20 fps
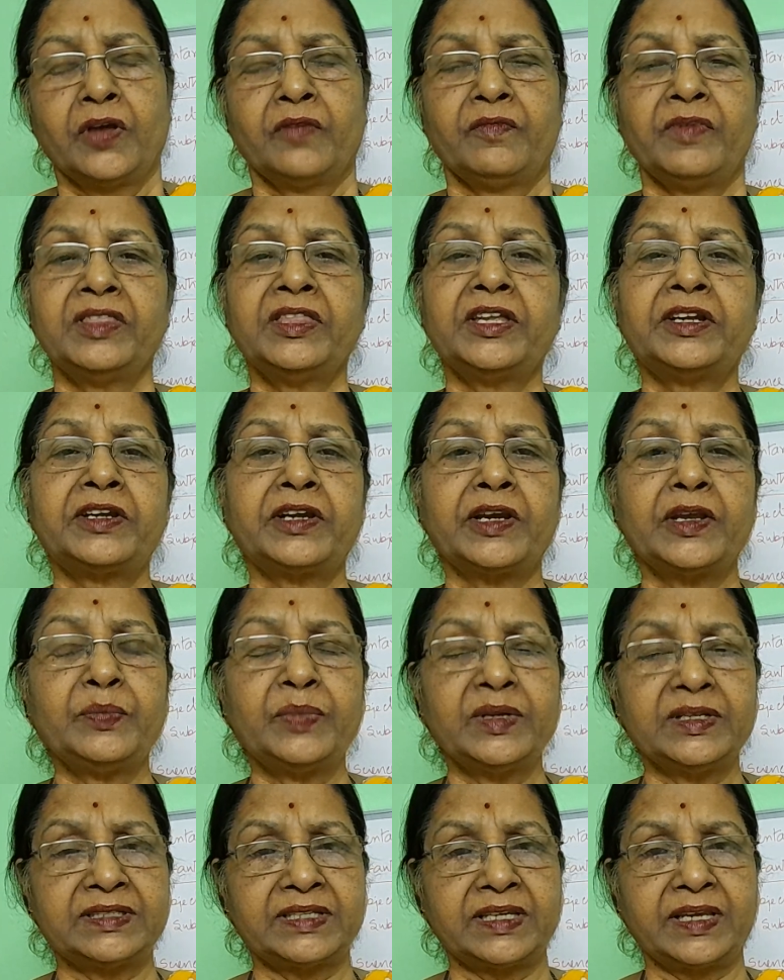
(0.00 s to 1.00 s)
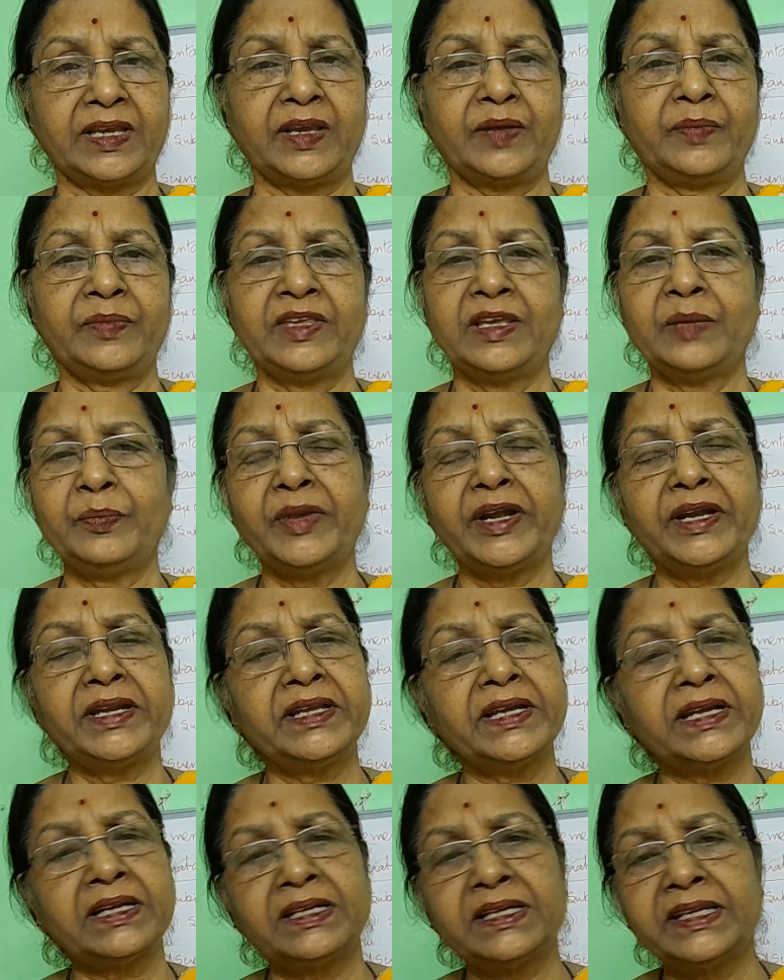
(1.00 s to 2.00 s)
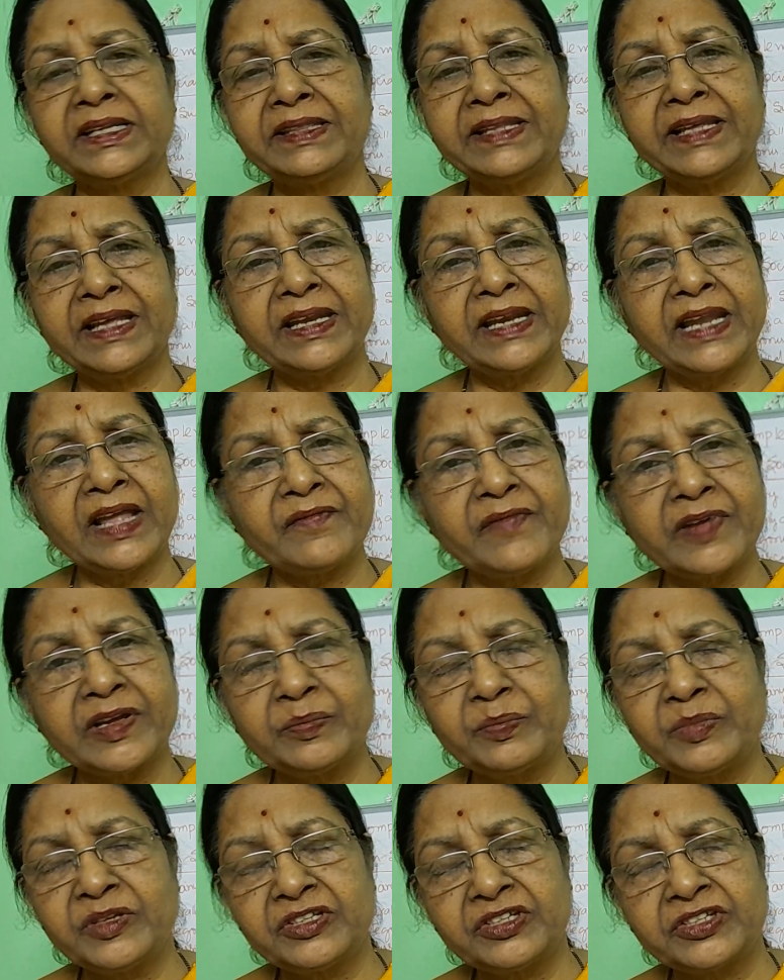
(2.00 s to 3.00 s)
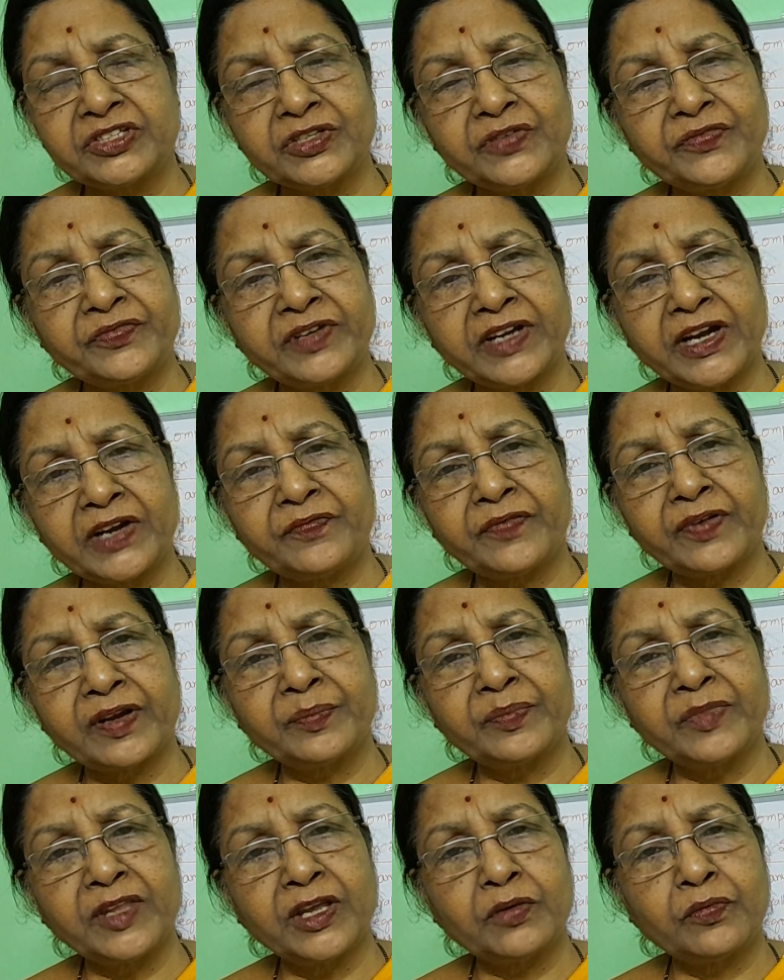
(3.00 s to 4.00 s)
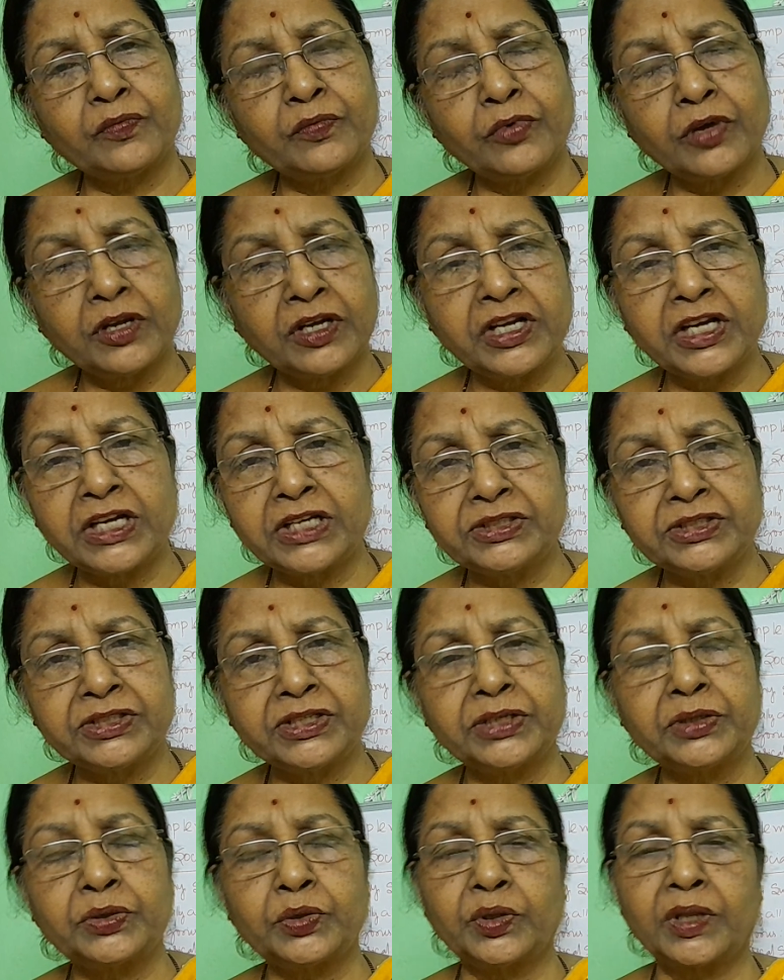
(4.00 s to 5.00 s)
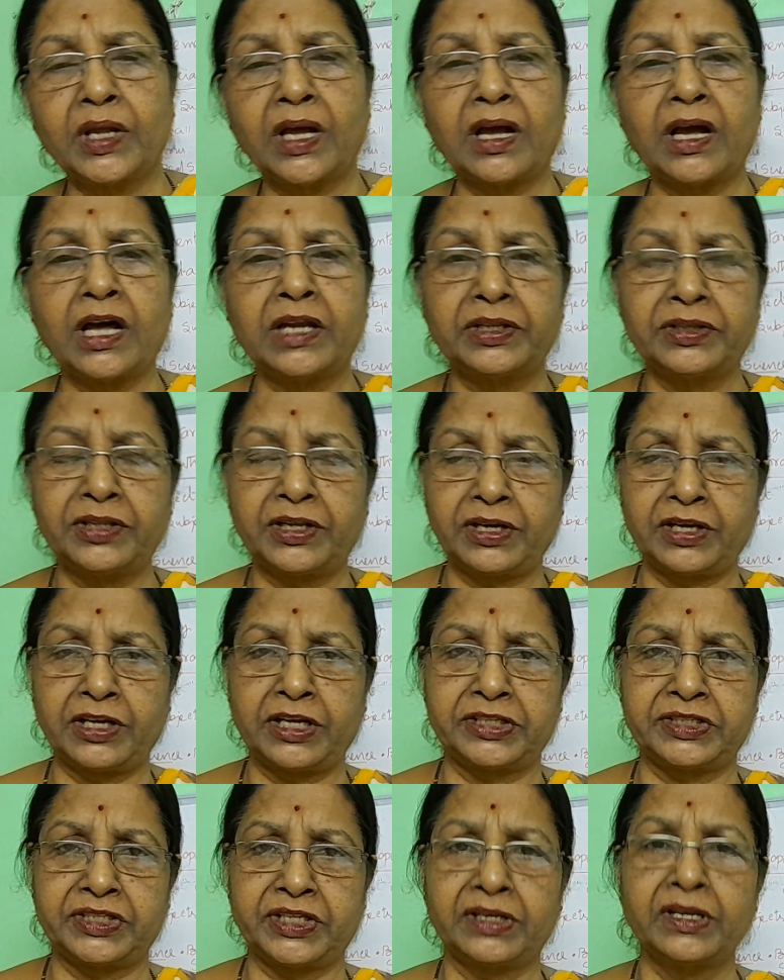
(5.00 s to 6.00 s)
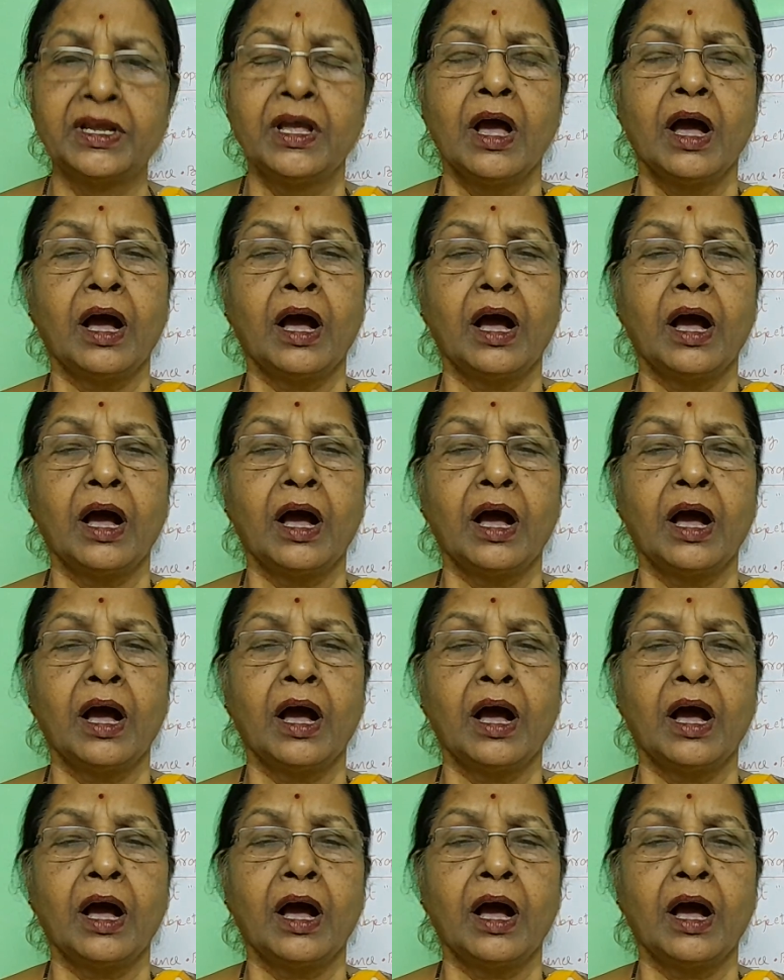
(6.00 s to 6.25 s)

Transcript: When the tribals came, immediately they never be shifted from their own religion to the another religion,